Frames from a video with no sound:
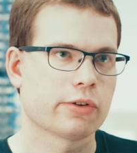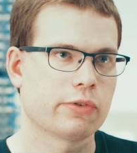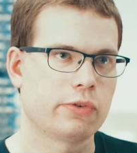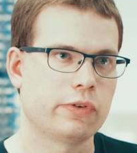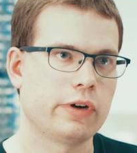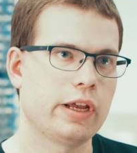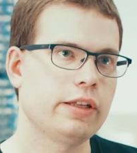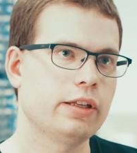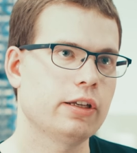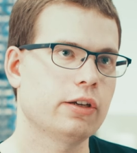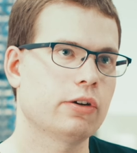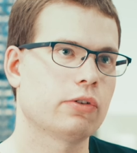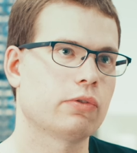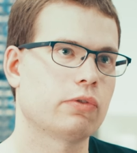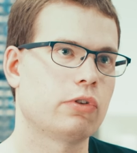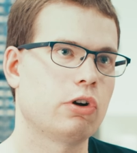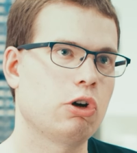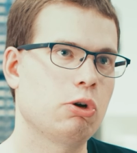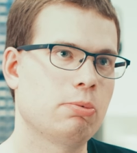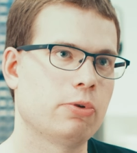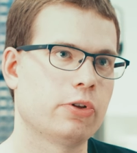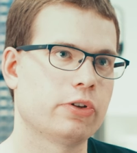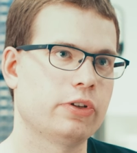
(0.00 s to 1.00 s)
Creating a
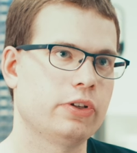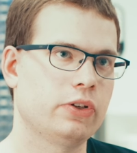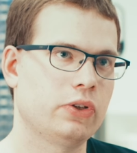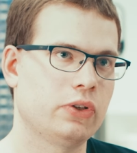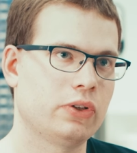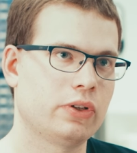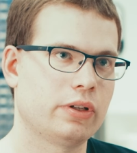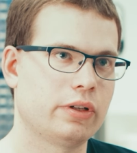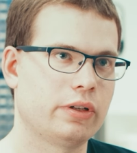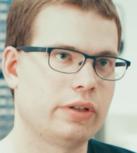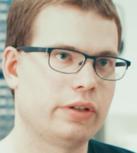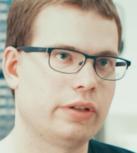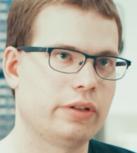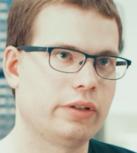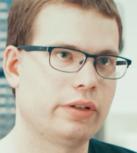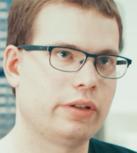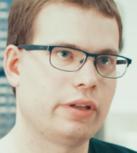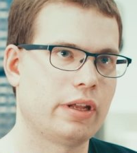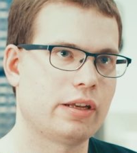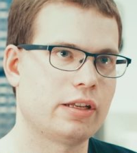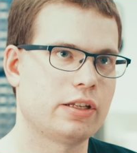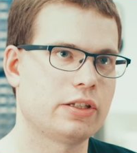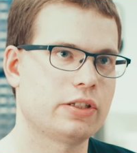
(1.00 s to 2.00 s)
robot
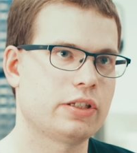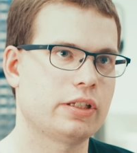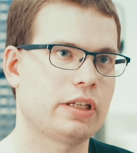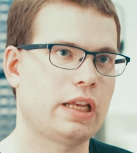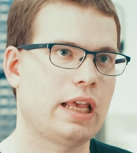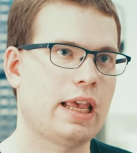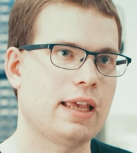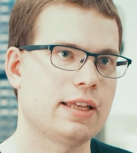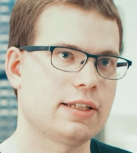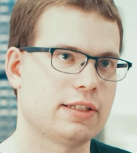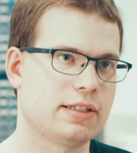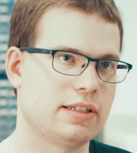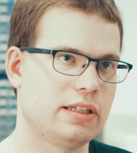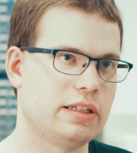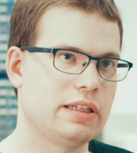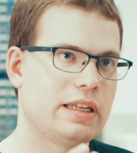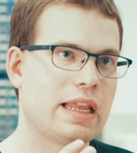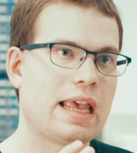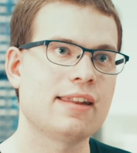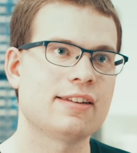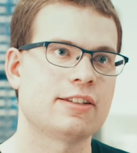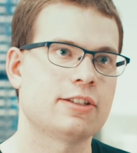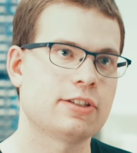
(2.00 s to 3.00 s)
that is as
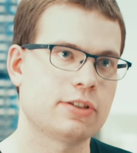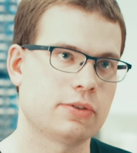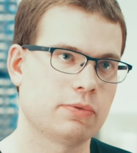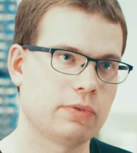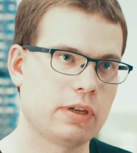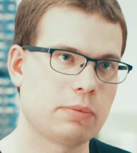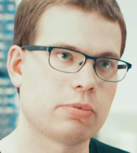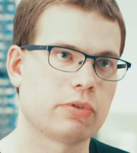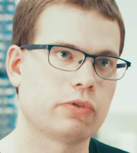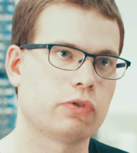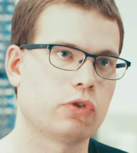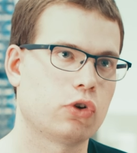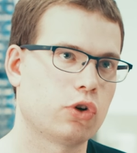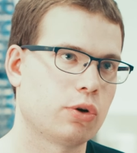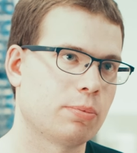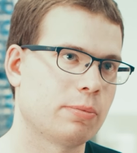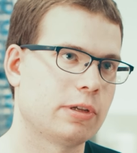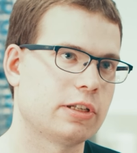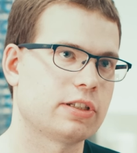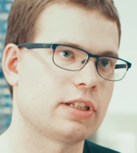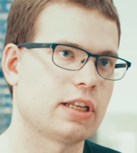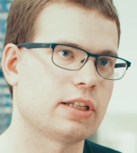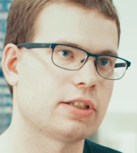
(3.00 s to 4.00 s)
dense with
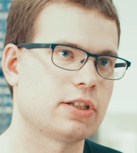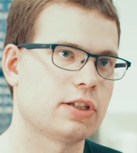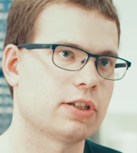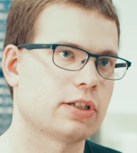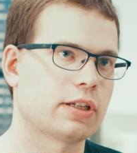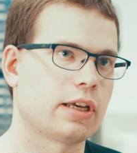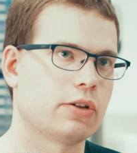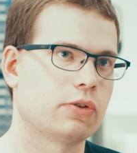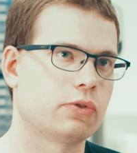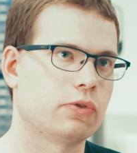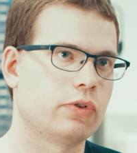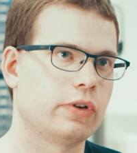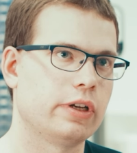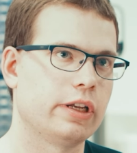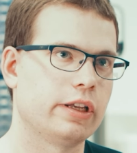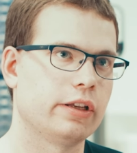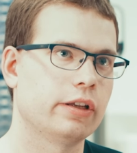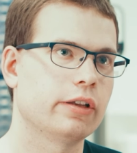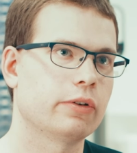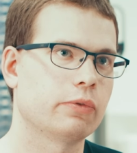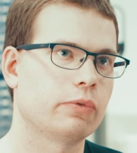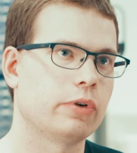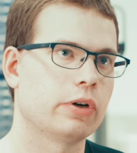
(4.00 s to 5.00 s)
performance as a Scout 3
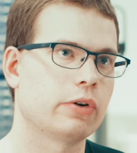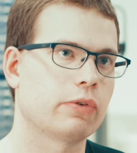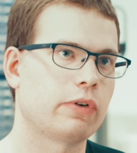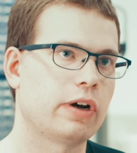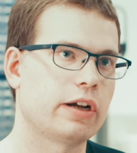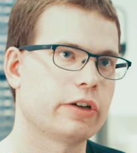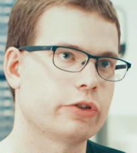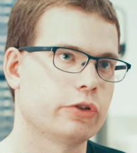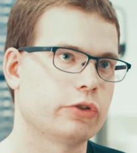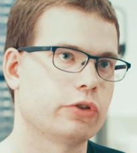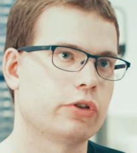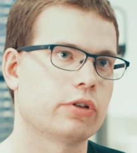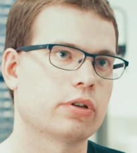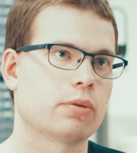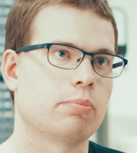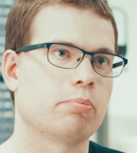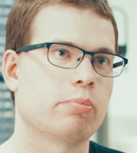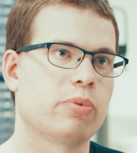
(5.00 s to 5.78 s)
requires a certain